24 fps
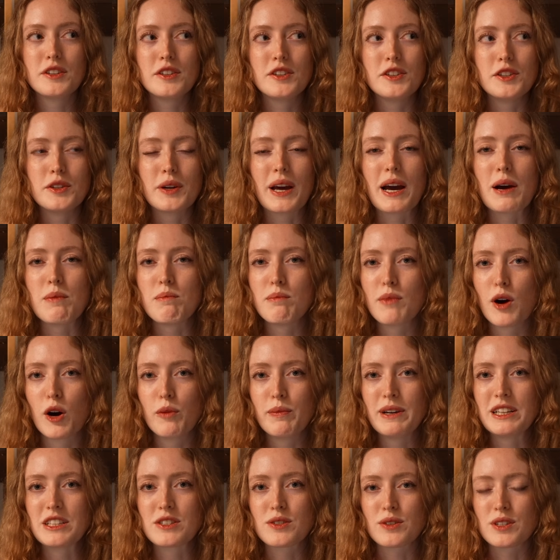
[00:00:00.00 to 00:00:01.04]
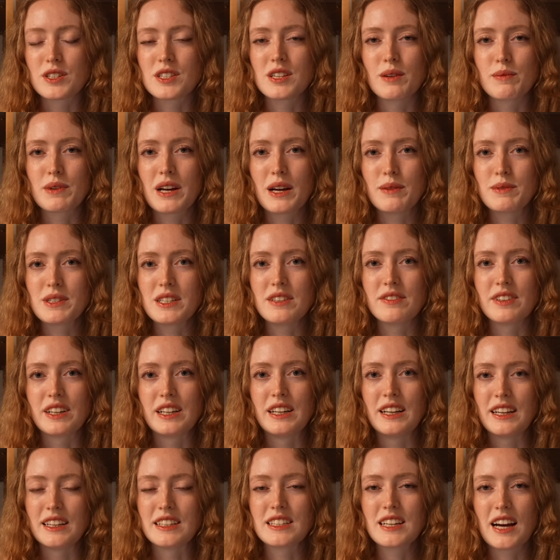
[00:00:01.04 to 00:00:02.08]
You get moments or sometimes
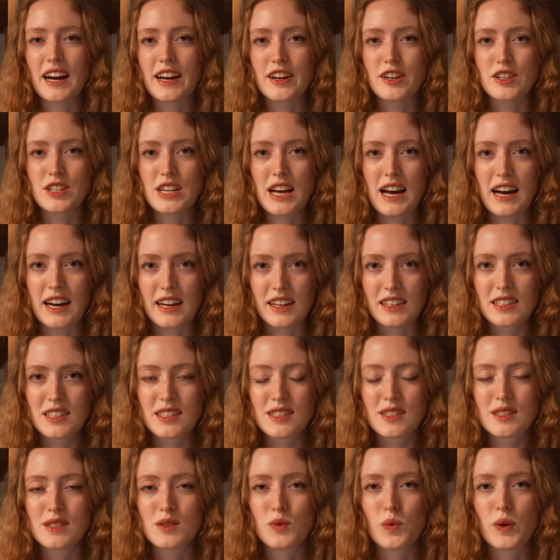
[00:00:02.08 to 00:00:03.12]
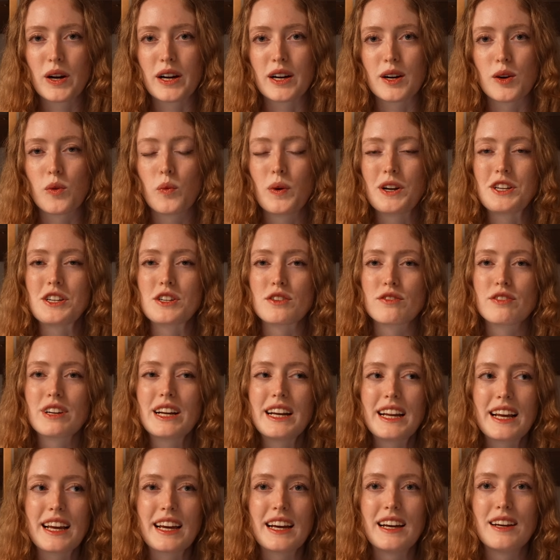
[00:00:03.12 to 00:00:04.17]
even entire texts where when you're
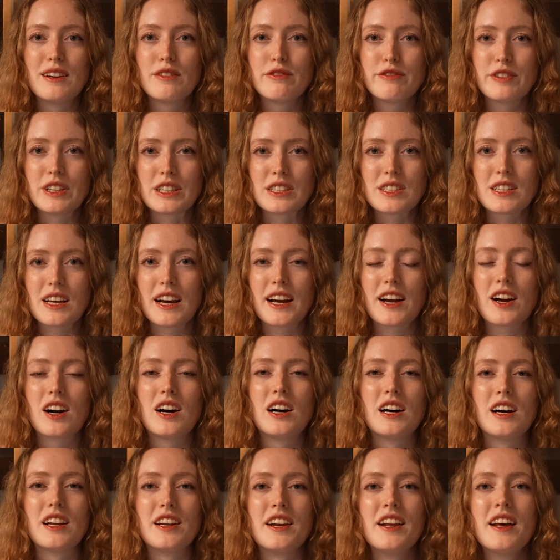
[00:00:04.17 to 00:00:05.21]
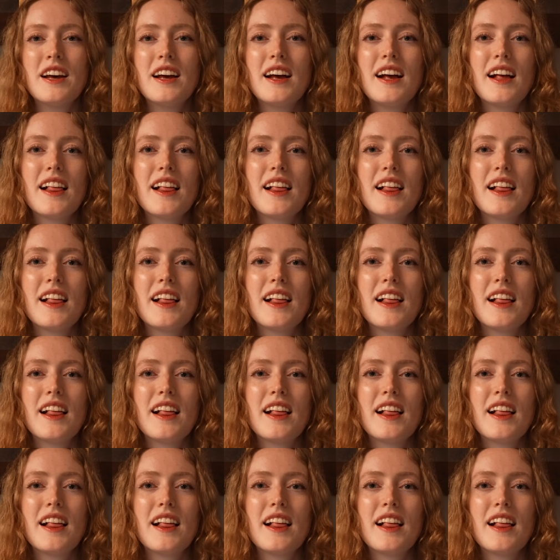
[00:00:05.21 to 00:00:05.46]
reading it, it feels like on